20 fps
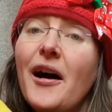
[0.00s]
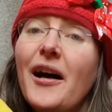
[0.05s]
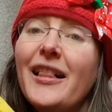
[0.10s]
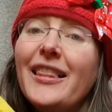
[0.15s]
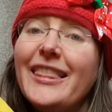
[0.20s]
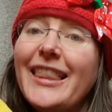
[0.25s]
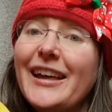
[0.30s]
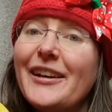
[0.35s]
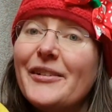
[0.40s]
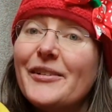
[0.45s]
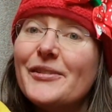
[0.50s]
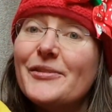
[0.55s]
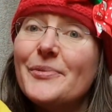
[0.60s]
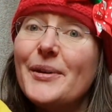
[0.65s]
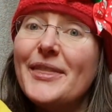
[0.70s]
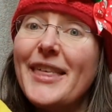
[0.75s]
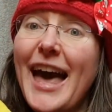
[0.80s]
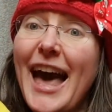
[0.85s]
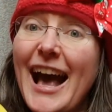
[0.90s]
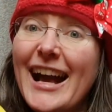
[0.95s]
letters
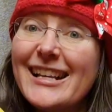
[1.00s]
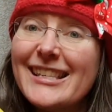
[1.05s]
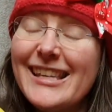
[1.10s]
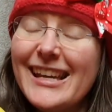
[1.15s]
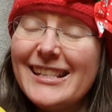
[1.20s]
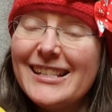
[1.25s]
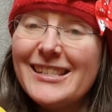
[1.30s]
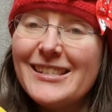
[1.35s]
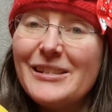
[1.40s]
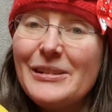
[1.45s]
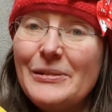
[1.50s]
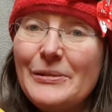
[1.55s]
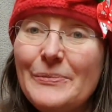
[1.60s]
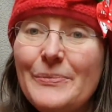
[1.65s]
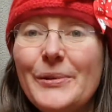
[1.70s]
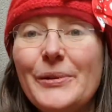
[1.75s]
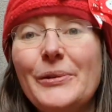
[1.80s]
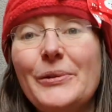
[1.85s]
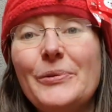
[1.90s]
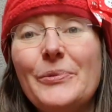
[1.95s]
with accents to
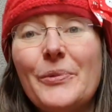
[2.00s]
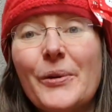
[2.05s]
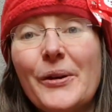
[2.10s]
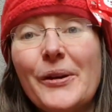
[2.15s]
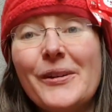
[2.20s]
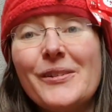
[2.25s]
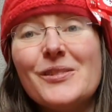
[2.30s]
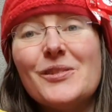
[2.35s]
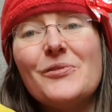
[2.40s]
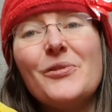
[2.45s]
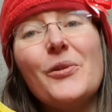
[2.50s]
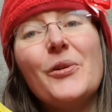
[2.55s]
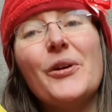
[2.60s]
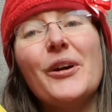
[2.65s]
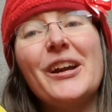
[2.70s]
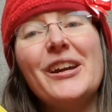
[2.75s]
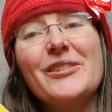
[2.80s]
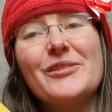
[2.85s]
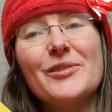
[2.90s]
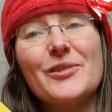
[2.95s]
build words for
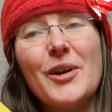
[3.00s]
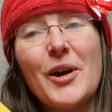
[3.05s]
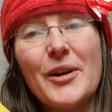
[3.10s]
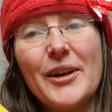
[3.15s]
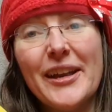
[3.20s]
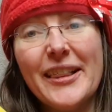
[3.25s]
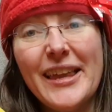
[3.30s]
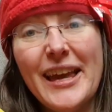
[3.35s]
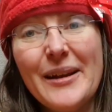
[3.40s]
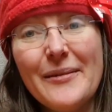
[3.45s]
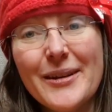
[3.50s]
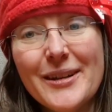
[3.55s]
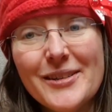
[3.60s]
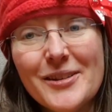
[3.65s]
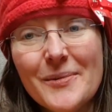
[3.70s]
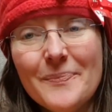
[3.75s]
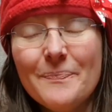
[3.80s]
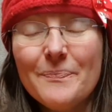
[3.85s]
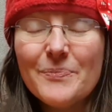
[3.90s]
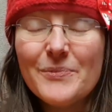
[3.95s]
in your target
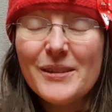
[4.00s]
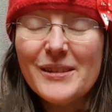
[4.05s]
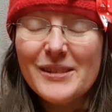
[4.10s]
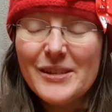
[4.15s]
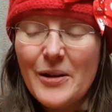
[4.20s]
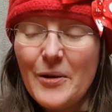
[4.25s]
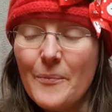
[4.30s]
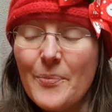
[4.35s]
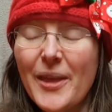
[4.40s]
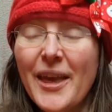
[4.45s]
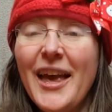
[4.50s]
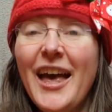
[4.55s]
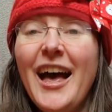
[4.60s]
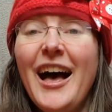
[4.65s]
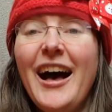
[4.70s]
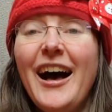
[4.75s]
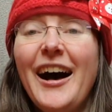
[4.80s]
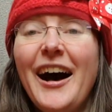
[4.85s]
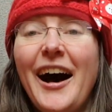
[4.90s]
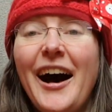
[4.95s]
language. So
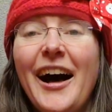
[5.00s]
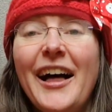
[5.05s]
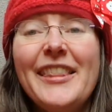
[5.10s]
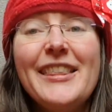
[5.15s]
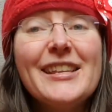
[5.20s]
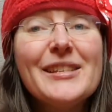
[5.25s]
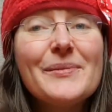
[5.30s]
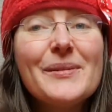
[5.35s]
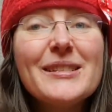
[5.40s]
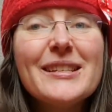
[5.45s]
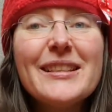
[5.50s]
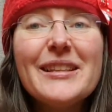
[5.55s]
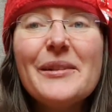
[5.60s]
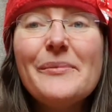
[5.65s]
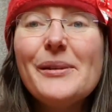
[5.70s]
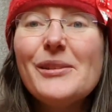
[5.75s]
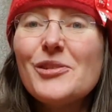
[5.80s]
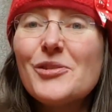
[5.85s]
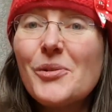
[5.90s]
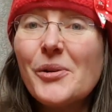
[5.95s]
this one's a little
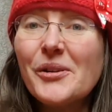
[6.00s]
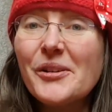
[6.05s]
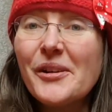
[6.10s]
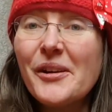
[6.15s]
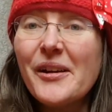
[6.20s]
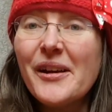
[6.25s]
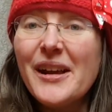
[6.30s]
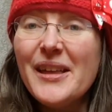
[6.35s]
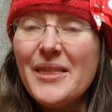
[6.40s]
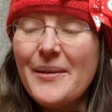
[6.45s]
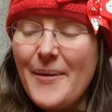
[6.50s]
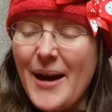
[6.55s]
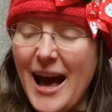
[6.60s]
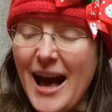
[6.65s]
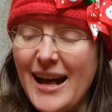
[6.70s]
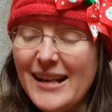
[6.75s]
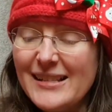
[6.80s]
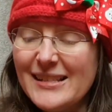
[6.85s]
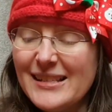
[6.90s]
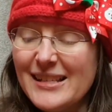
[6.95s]
bit shorter in the
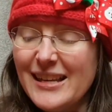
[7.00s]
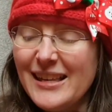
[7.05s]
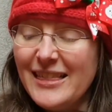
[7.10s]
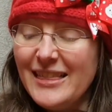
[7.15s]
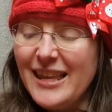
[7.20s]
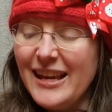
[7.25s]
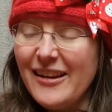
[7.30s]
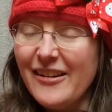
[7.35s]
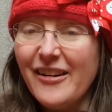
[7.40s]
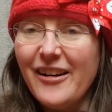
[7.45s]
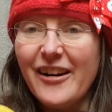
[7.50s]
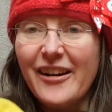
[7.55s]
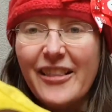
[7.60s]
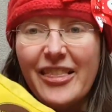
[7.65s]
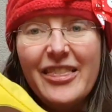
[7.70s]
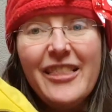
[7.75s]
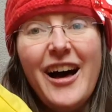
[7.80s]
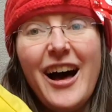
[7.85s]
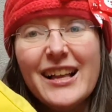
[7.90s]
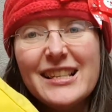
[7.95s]
past. There are
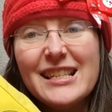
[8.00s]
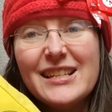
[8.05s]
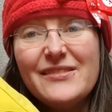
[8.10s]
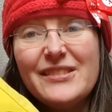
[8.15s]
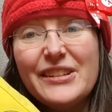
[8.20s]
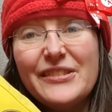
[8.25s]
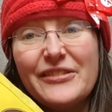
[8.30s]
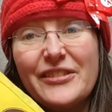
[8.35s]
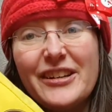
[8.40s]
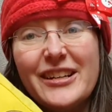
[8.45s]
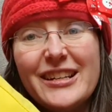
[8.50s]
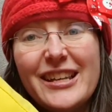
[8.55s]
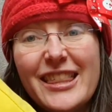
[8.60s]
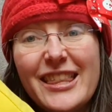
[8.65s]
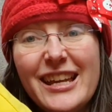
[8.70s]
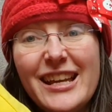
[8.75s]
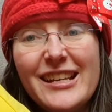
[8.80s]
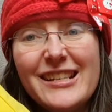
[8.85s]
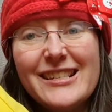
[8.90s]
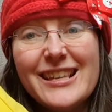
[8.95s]
lots of different
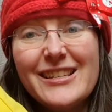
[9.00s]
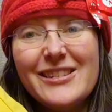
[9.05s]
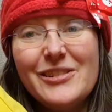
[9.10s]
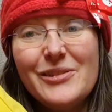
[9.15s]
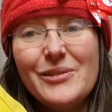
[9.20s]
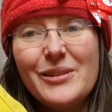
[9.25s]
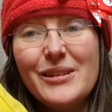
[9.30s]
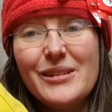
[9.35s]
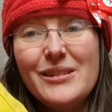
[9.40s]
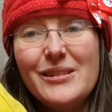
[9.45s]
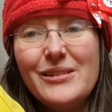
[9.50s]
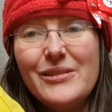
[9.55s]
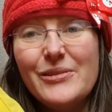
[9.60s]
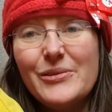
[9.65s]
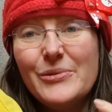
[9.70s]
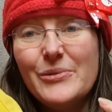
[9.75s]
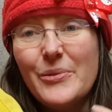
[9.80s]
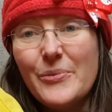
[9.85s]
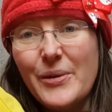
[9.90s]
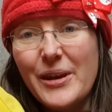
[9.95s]
things that you can
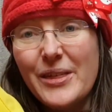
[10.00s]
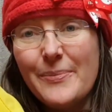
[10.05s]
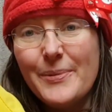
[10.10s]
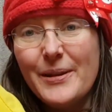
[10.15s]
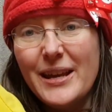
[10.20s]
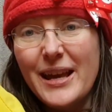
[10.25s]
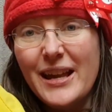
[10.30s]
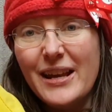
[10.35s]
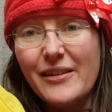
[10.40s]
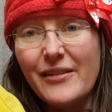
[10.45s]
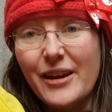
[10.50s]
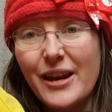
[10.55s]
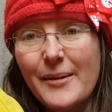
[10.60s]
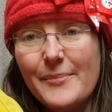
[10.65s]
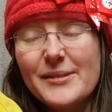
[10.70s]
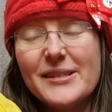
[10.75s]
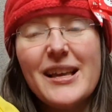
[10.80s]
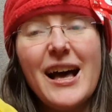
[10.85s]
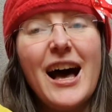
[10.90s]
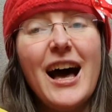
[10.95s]
do with
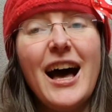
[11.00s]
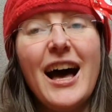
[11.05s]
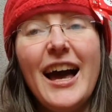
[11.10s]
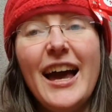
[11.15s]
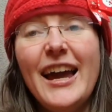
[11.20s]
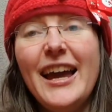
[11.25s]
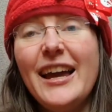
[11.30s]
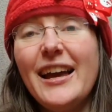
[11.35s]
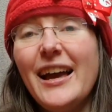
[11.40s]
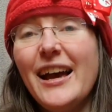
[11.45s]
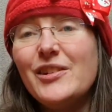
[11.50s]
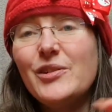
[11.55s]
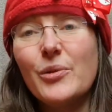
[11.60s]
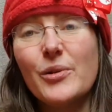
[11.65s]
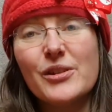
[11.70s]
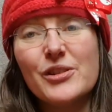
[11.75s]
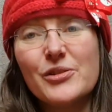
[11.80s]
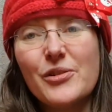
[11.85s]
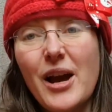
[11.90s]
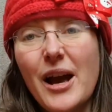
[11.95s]
Bananagrams. I
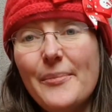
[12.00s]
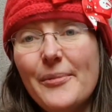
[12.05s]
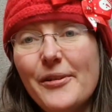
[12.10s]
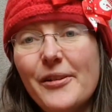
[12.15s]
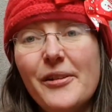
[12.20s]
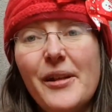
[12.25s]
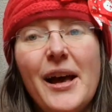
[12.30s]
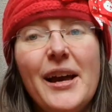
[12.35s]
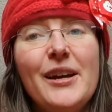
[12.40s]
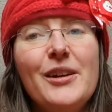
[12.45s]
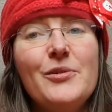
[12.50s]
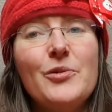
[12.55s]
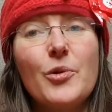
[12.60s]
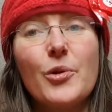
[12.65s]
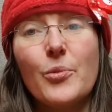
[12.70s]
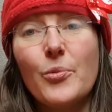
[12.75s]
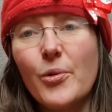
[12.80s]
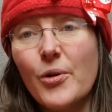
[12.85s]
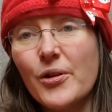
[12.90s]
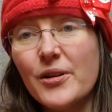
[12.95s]
adore Scrabble. I
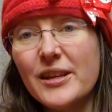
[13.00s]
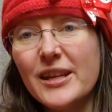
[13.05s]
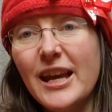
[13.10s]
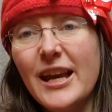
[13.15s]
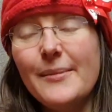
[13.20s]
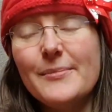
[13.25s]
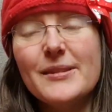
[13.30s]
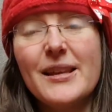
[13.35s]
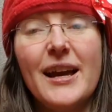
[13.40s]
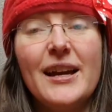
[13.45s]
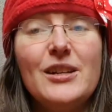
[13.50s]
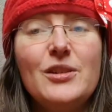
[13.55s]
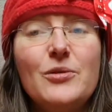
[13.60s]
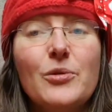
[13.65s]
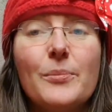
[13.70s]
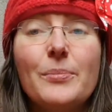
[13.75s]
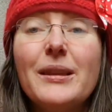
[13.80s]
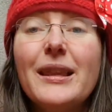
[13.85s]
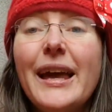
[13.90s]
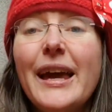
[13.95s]
adore word games. I
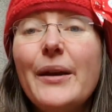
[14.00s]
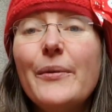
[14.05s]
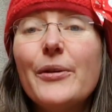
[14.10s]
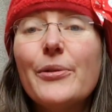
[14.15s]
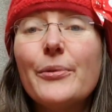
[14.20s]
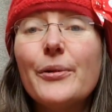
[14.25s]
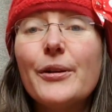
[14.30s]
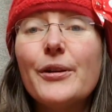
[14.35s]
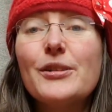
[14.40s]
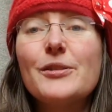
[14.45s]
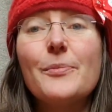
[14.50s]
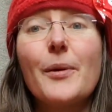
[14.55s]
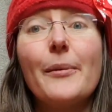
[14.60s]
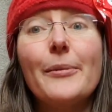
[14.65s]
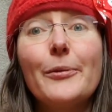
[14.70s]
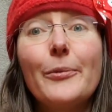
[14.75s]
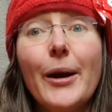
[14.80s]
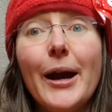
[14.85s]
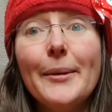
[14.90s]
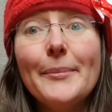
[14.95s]
adore playing with words,
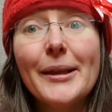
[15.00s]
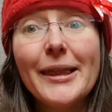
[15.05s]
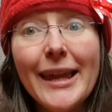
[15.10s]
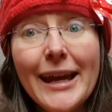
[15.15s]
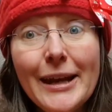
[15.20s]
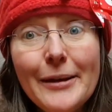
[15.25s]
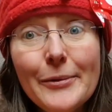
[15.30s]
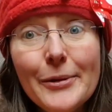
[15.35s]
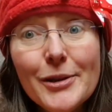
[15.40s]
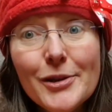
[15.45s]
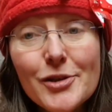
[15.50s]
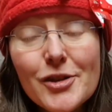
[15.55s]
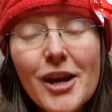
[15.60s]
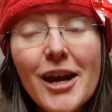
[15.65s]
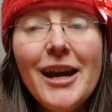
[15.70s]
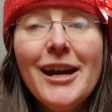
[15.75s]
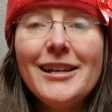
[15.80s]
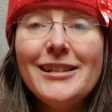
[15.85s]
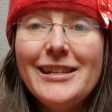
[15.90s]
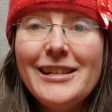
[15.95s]
probably why I'm a language
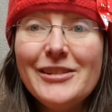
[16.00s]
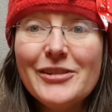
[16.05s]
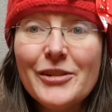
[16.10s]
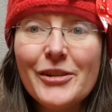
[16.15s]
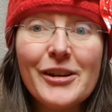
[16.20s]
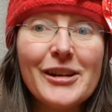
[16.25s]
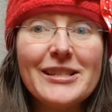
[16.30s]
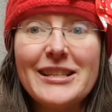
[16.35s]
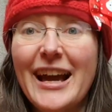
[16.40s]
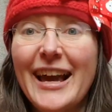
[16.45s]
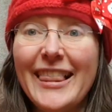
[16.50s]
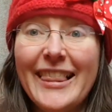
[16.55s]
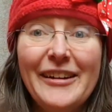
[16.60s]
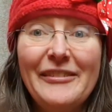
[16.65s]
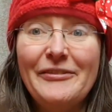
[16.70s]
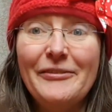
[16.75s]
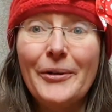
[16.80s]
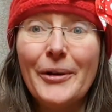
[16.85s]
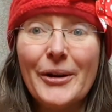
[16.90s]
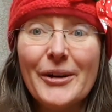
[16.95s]
teacher, because I love
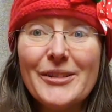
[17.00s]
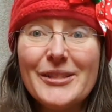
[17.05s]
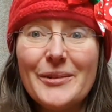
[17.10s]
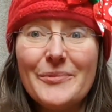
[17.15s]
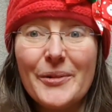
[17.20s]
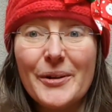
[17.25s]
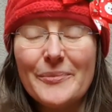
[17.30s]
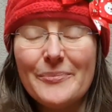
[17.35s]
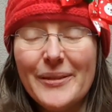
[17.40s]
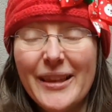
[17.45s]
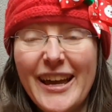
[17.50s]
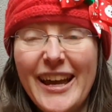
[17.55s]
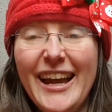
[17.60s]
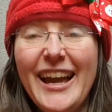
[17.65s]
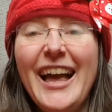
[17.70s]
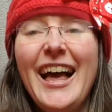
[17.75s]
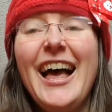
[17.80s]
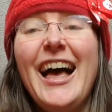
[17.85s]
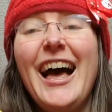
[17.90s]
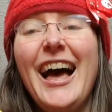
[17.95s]
words and wordplay.
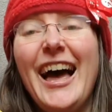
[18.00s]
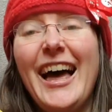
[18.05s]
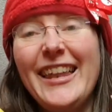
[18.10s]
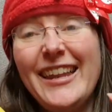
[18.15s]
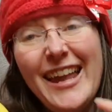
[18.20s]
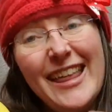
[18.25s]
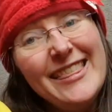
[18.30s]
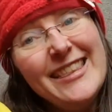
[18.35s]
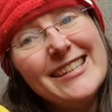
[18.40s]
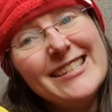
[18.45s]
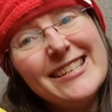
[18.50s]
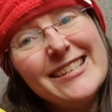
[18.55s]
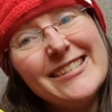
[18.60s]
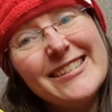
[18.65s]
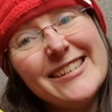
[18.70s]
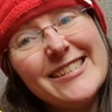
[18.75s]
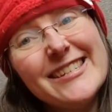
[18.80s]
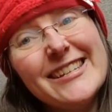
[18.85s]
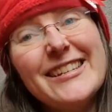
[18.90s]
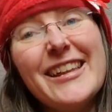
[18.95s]
And this is
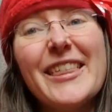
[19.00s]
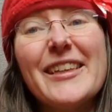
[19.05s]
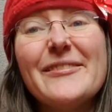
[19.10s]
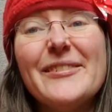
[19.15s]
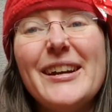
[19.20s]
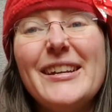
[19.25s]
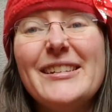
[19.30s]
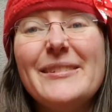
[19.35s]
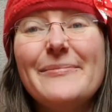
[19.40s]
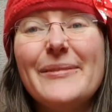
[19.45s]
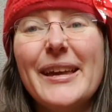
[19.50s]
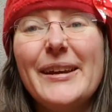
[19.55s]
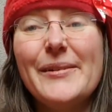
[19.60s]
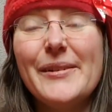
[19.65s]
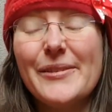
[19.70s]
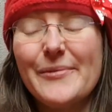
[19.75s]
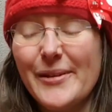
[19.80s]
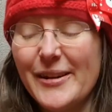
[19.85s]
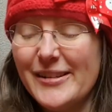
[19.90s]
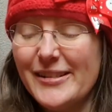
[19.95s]
just another way to play
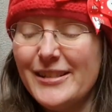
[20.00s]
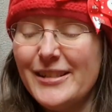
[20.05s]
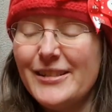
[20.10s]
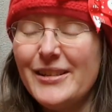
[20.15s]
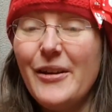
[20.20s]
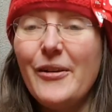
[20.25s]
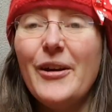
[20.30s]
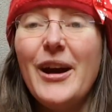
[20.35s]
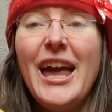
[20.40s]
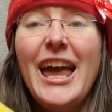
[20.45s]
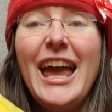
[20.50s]
with words. So